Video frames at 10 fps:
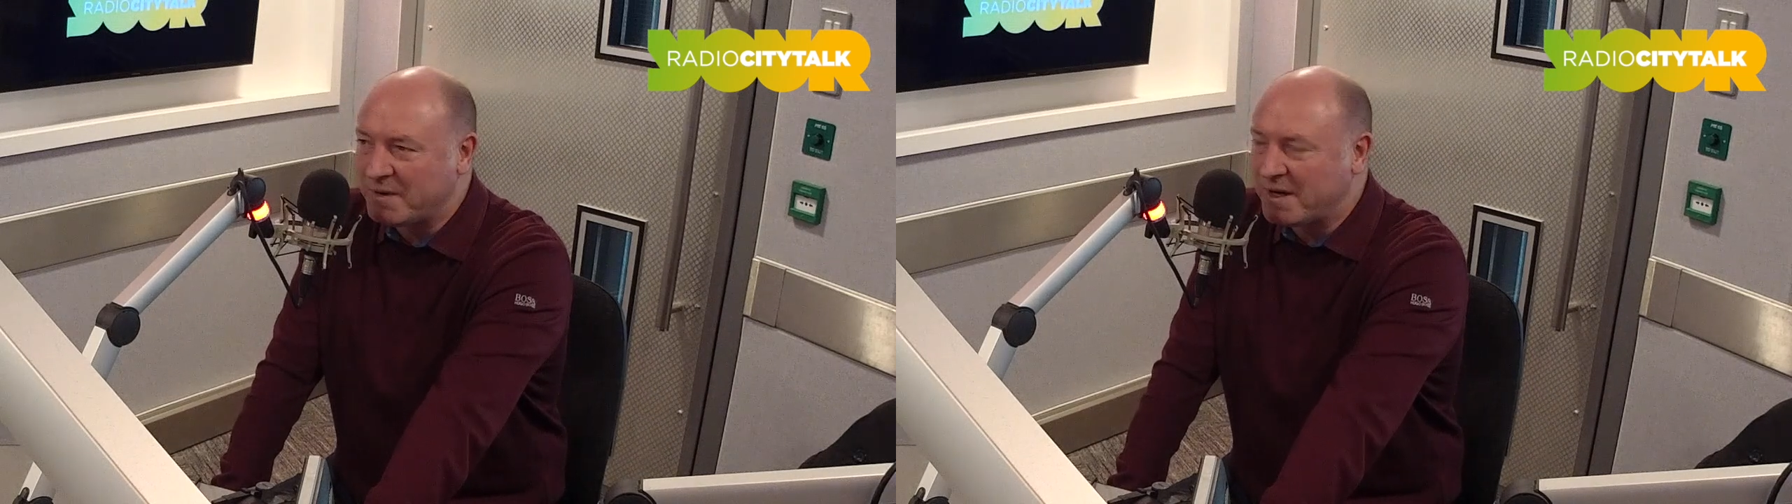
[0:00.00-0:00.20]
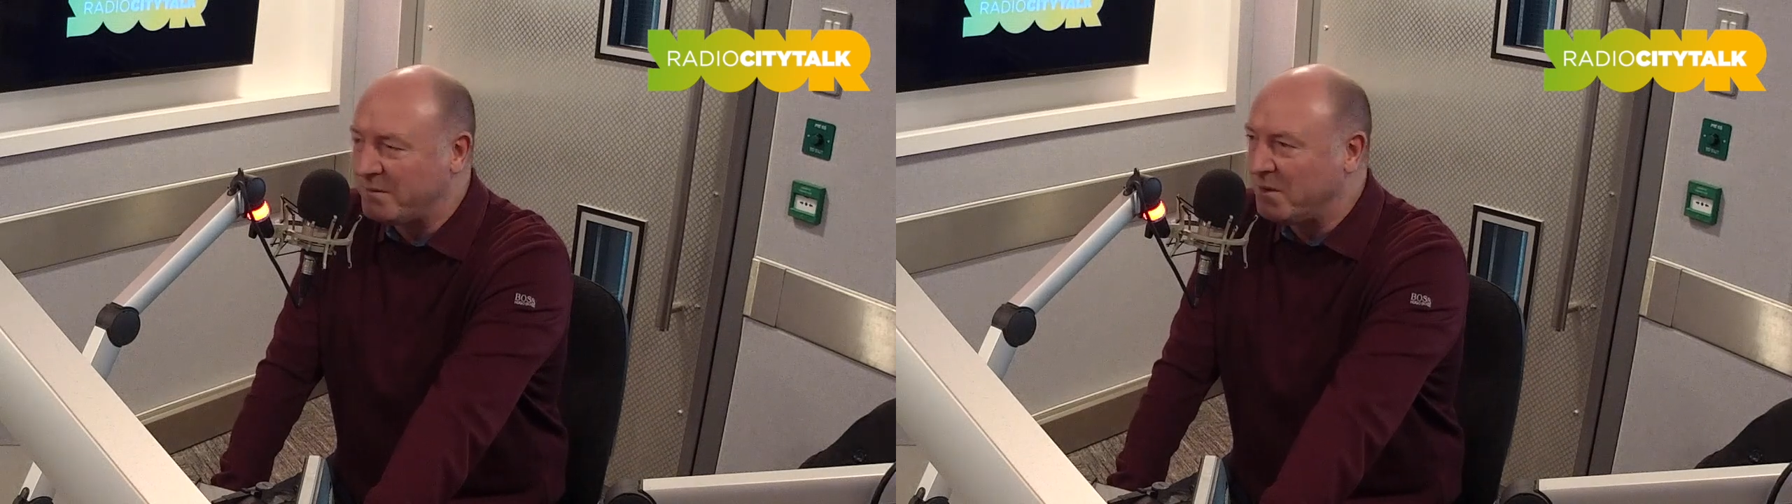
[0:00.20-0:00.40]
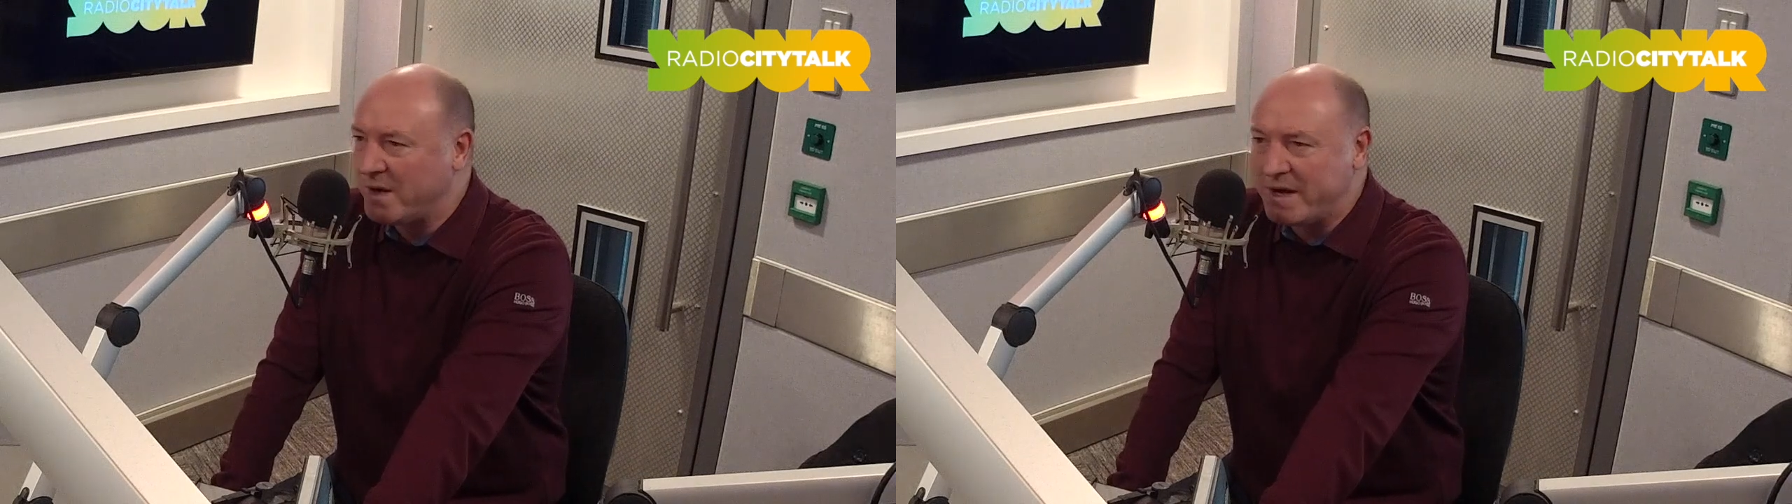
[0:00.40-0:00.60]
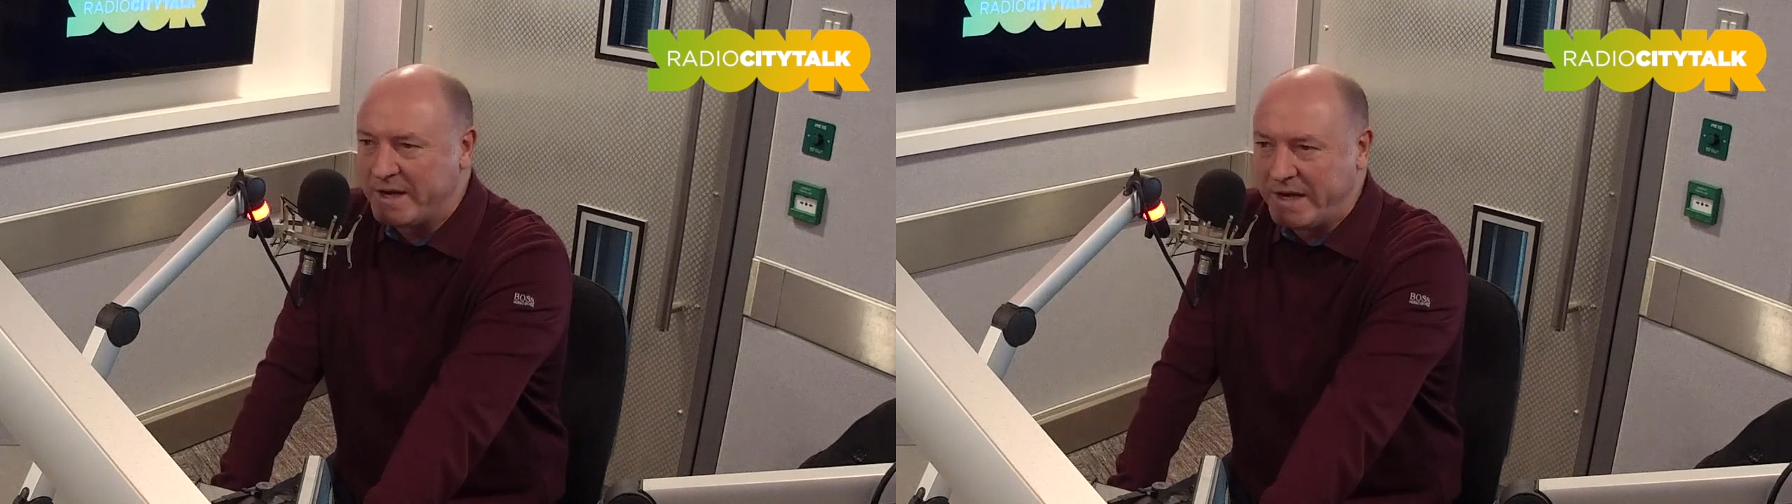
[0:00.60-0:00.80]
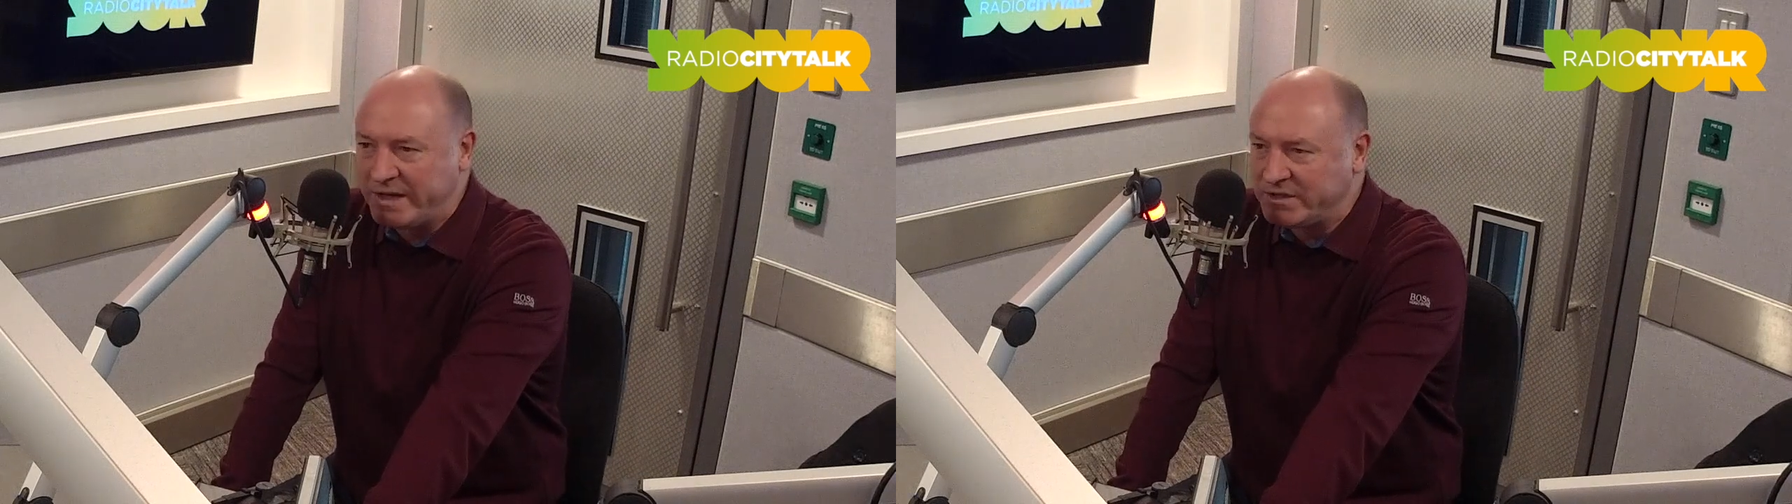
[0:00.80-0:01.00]
about him. away
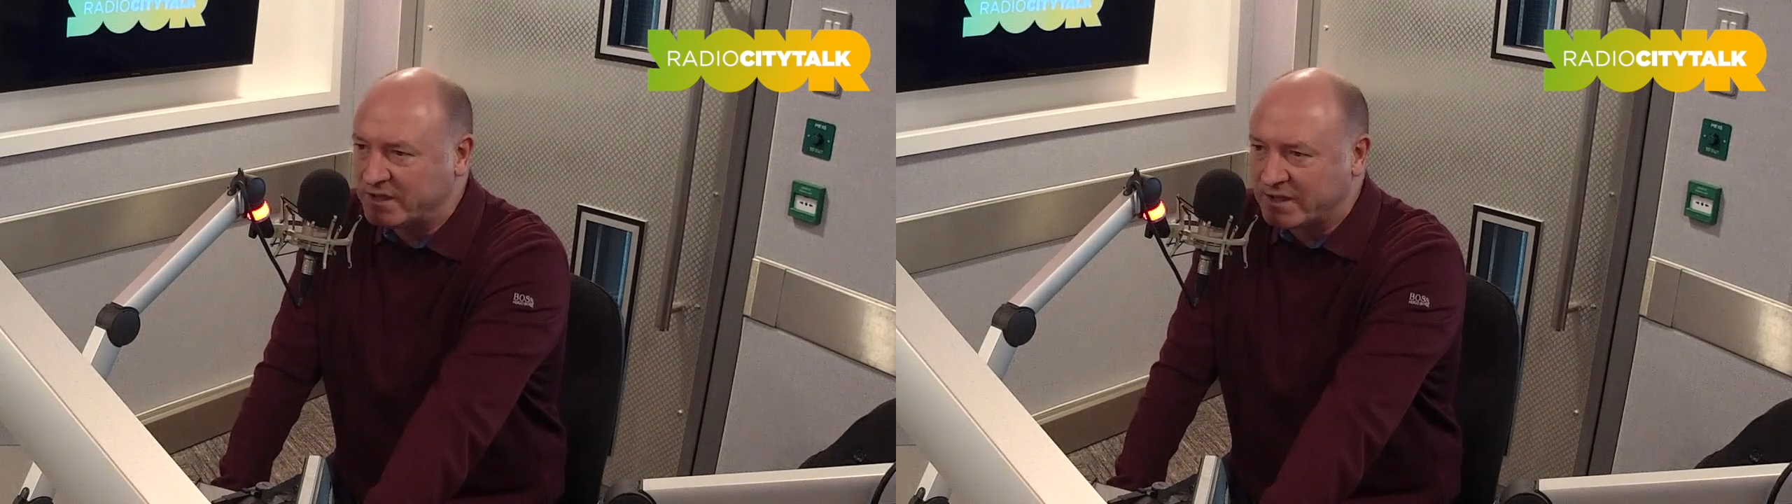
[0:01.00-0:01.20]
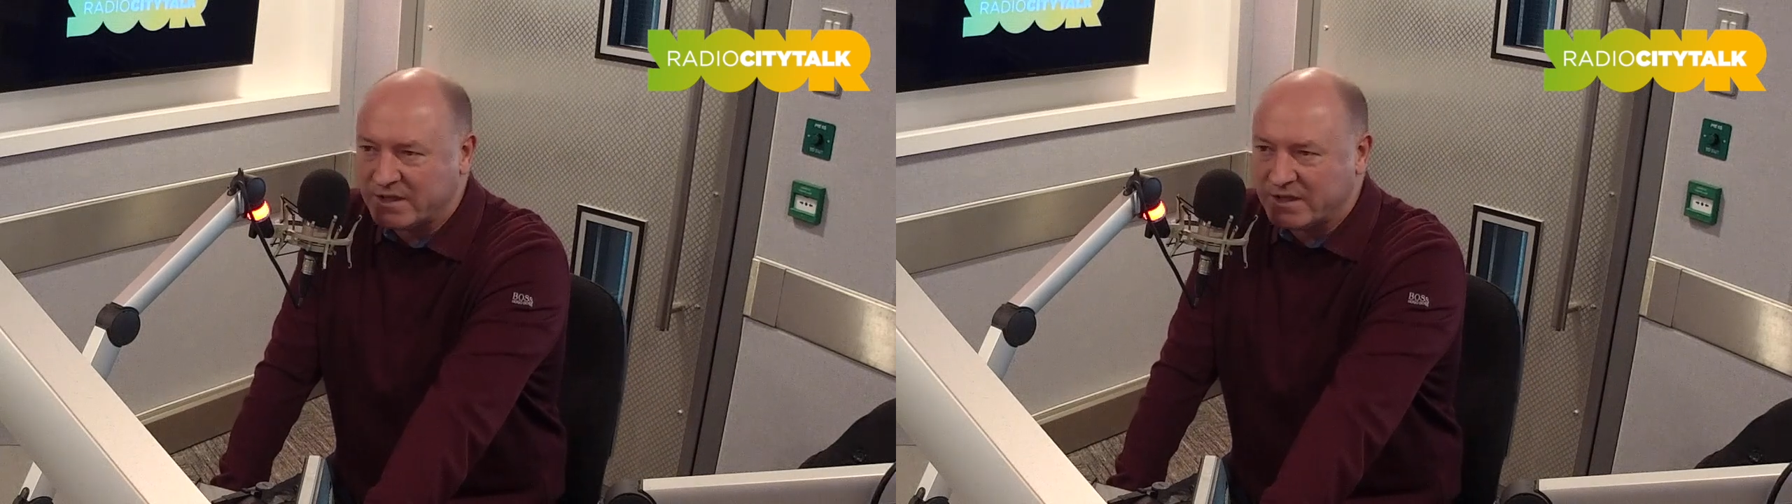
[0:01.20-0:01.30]
in Asia.